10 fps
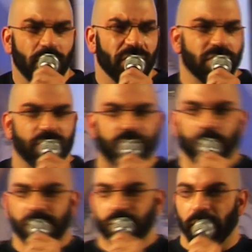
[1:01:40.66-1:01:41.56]
I wonder what the
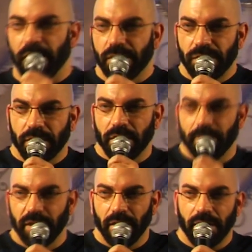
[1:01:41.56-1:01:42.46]
divorce rates are
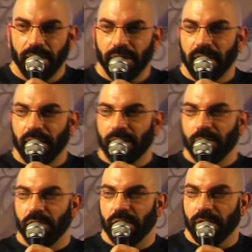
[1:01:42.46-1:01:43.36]
going to be like in the gay
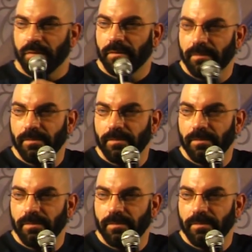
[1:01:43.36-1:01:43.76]
community.